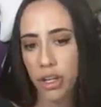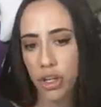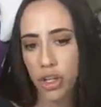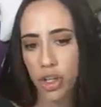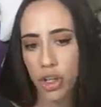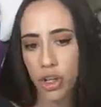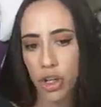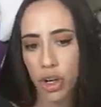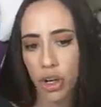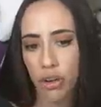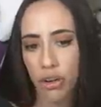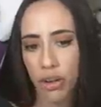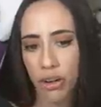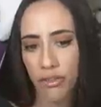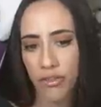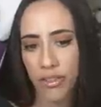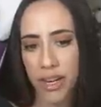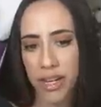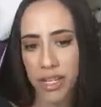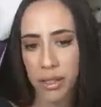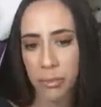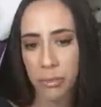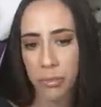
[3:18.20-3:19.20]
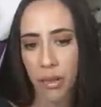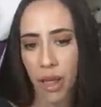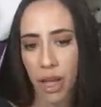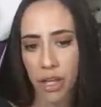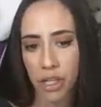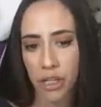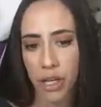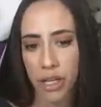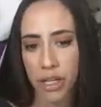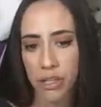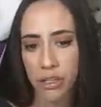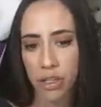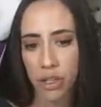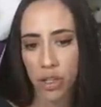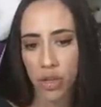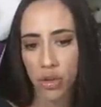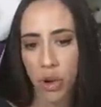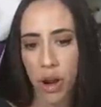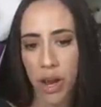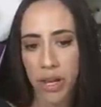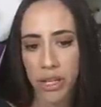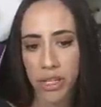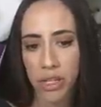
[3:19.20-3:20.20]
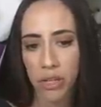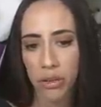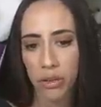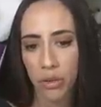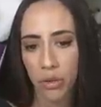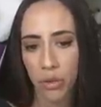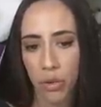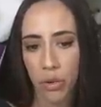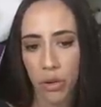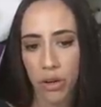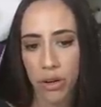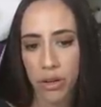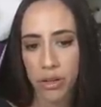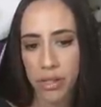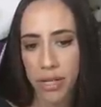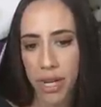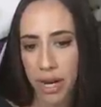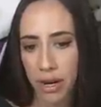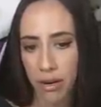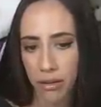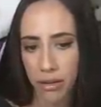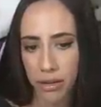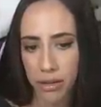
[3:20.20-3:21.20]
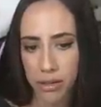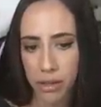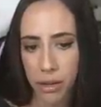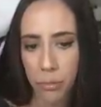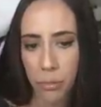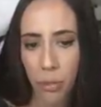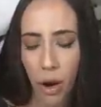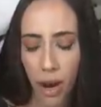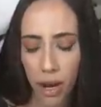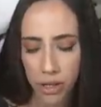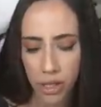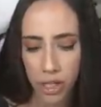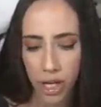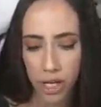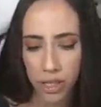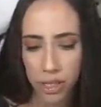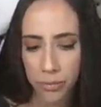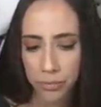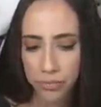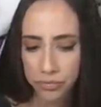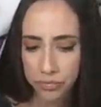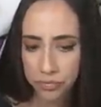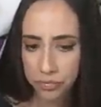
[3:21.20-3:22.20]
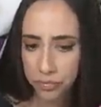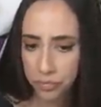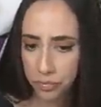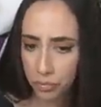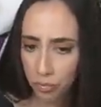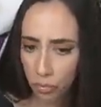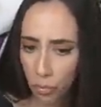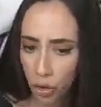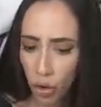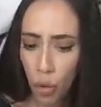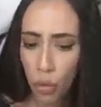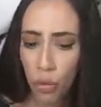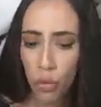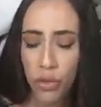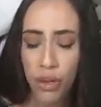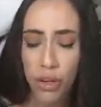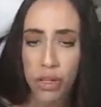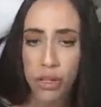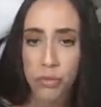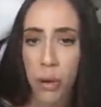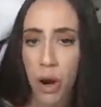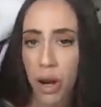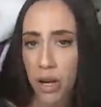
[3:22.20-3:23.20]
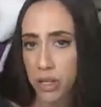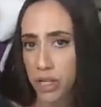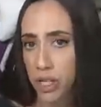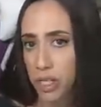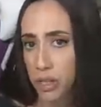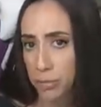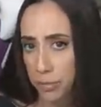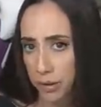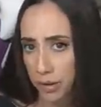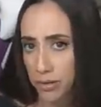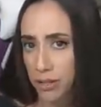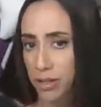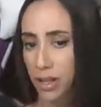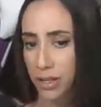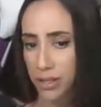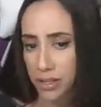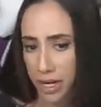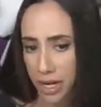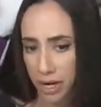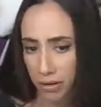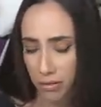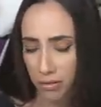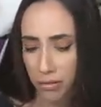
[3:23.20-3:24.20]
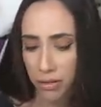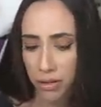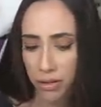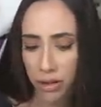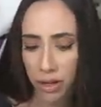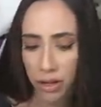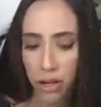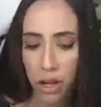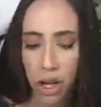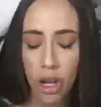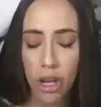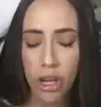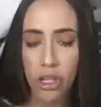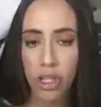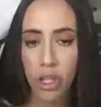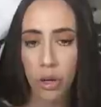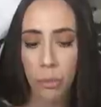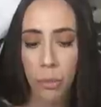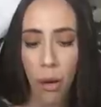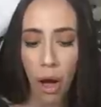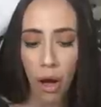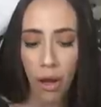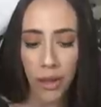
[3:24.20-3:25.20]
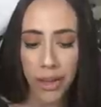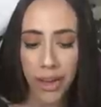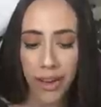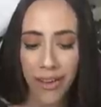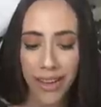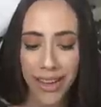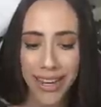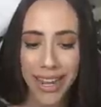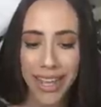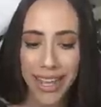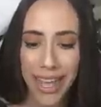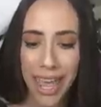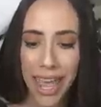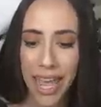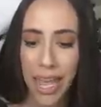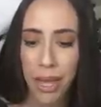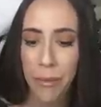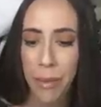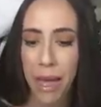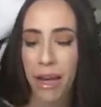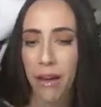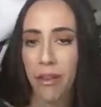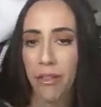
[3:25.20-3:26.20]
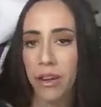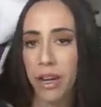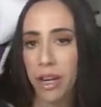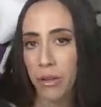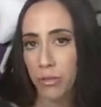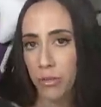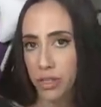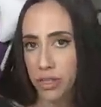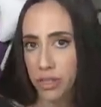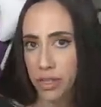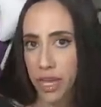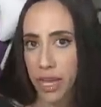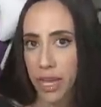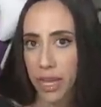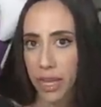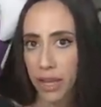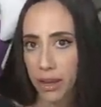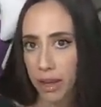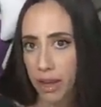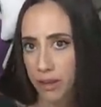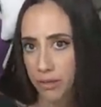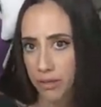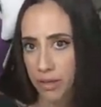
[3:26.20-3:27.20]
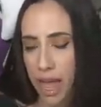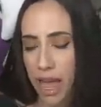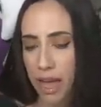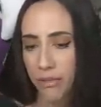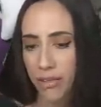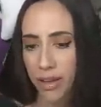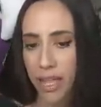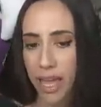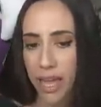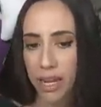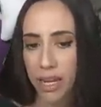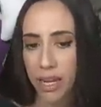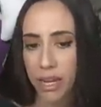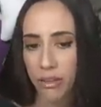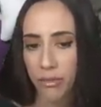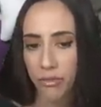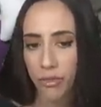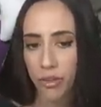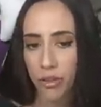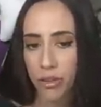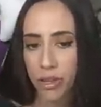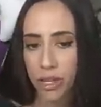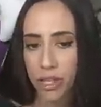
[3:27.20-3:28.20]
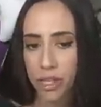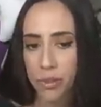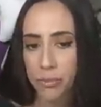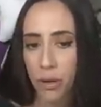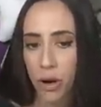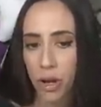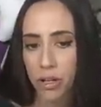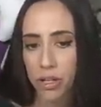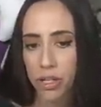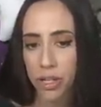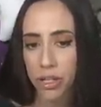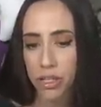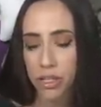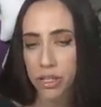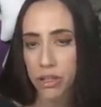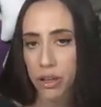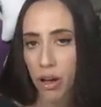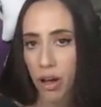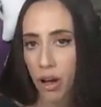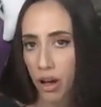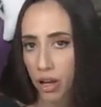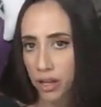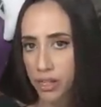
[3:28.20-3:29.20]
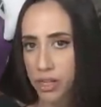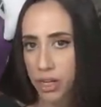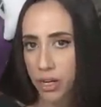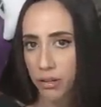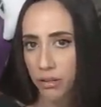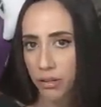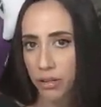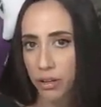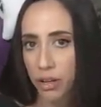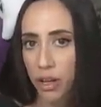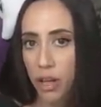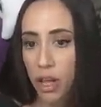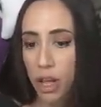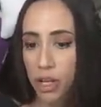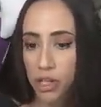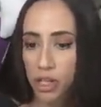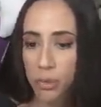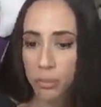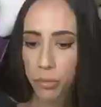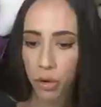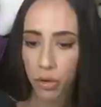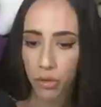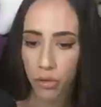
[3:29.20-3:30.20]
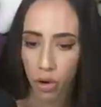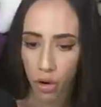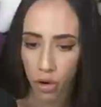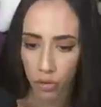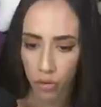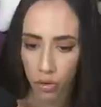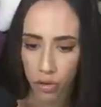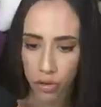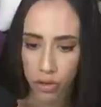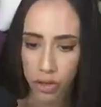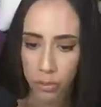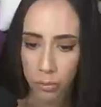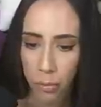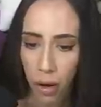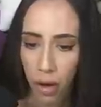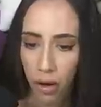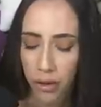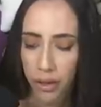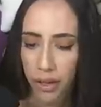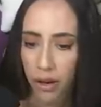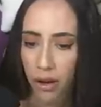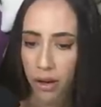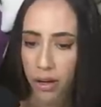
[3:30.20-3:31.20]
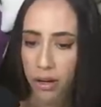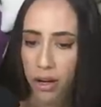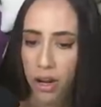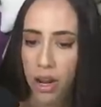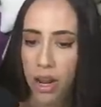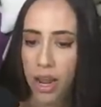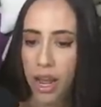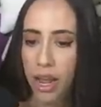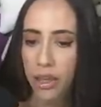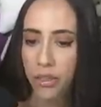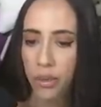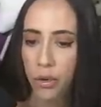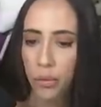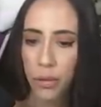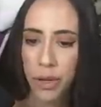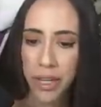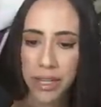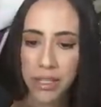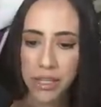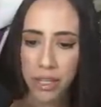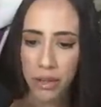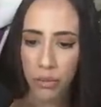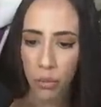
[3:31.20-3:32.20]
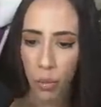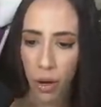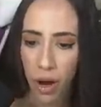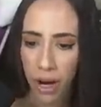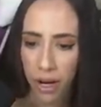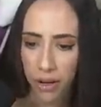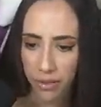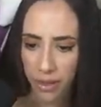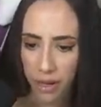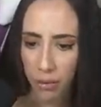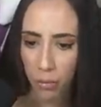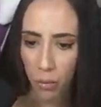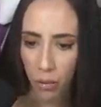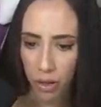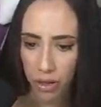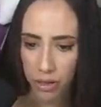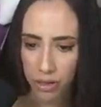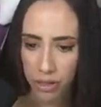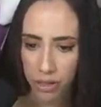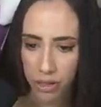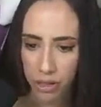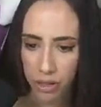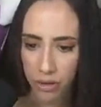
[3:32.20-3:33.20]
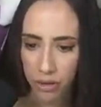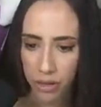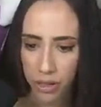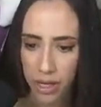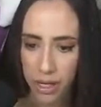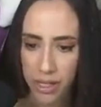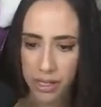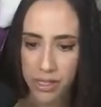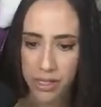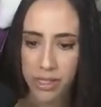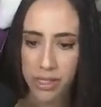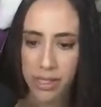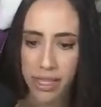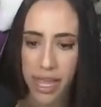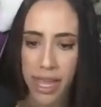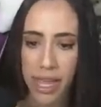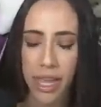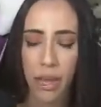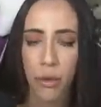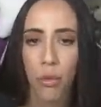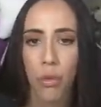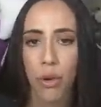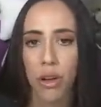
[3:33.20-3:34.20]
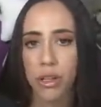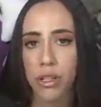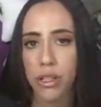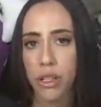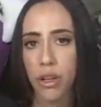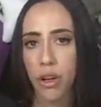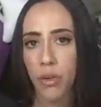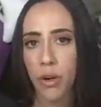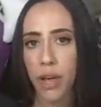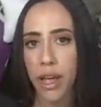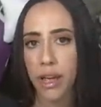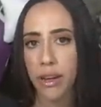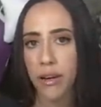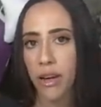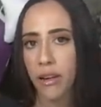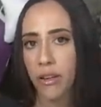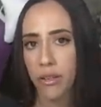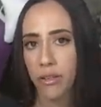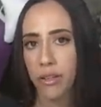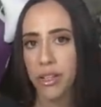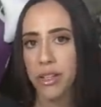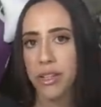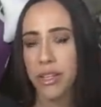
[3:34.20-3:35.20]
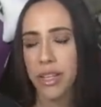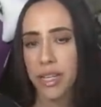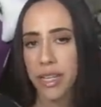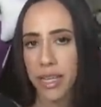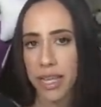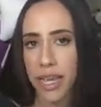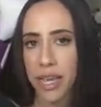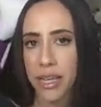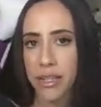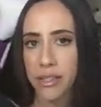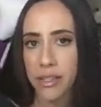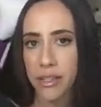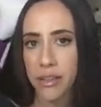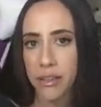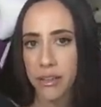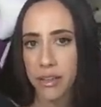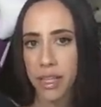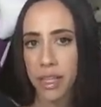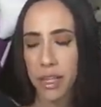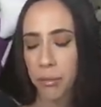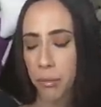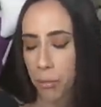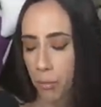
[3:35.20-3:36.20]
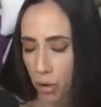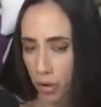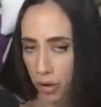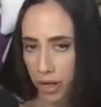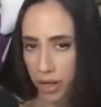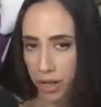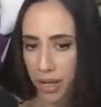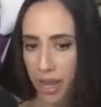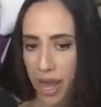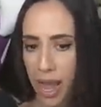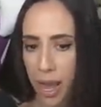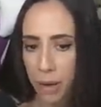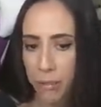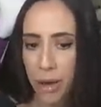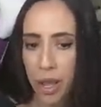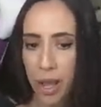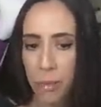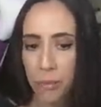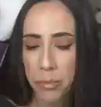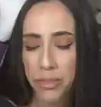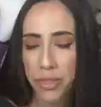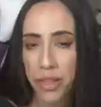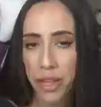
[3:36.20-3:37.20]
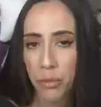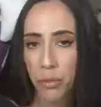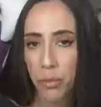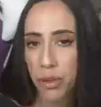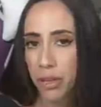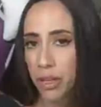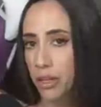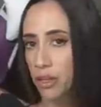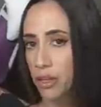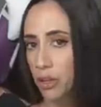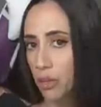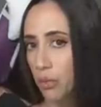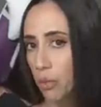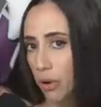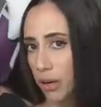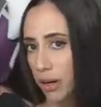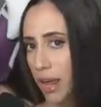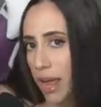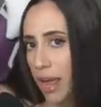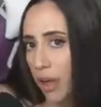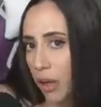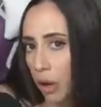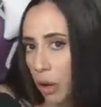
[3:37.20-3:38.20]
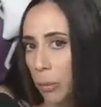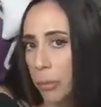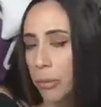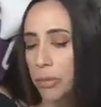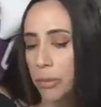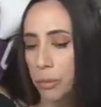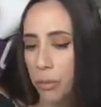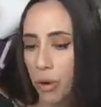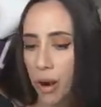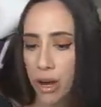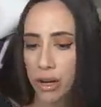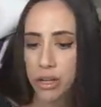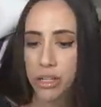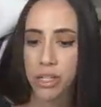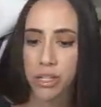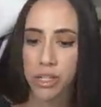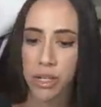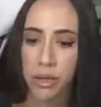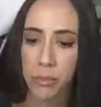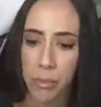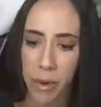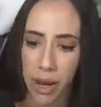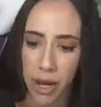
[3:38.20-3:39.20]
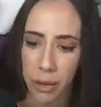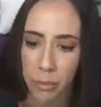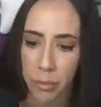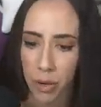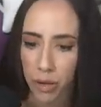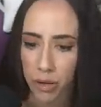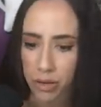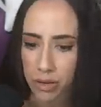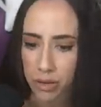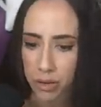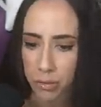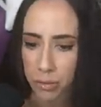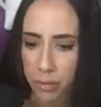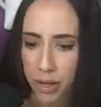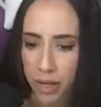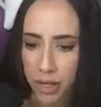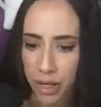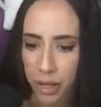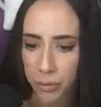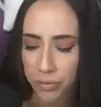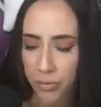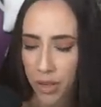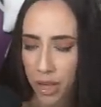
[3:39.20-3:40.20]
Juno, and Phantom blockchains try to lure Terra's projects. There's projects built on Terra Luna. So Polygon came out and was saying, as advocating for these projects on Terra Luna to move over to Polygon. And the reason why they want to do it is they want to go ahead, not only to get the market cap, but they really do want to help the project in my personal opinion.